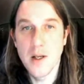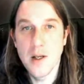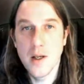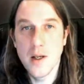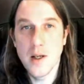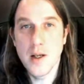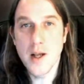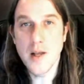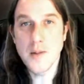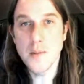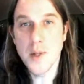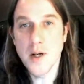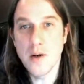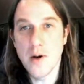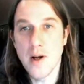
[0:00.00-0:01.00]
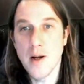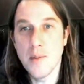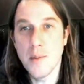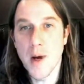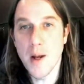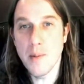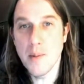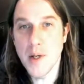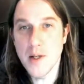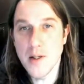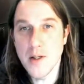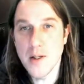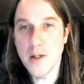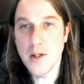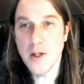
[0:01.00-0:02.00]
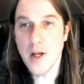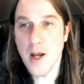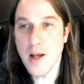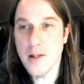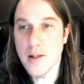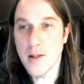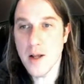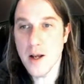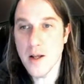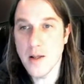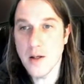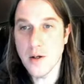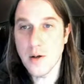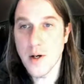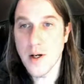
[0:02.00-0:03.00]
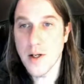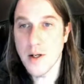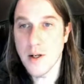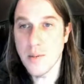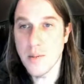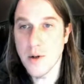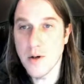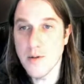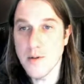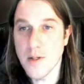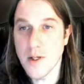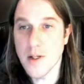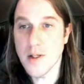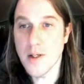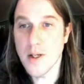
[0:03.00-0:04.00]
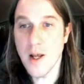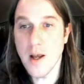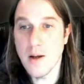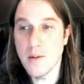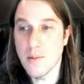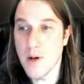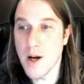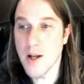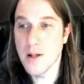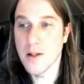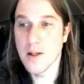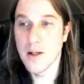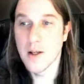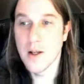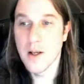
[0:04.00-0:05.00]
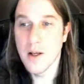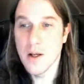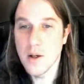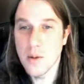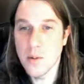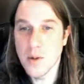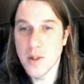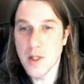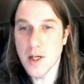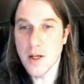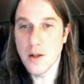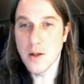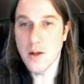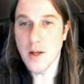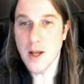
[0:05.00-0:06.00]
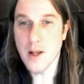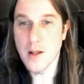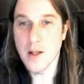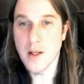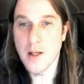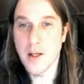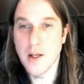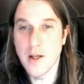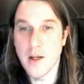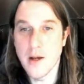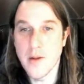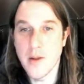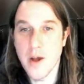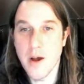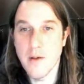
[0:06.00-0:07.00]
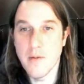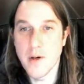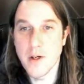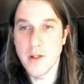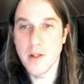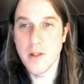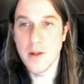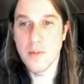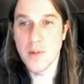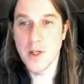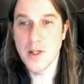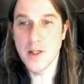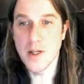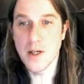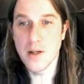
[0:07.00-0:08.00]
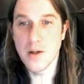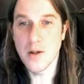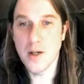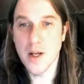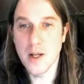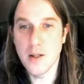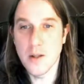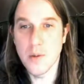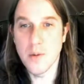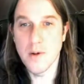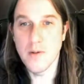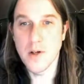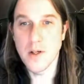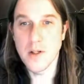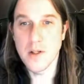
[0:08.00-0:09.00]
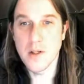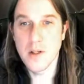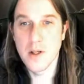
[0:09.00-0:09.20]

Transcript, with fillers: It has been graded by P C G S, and they graded it proof sixty-eight red. We'll take a look at Lincoln on the obverse, then we can take a look at the reverse.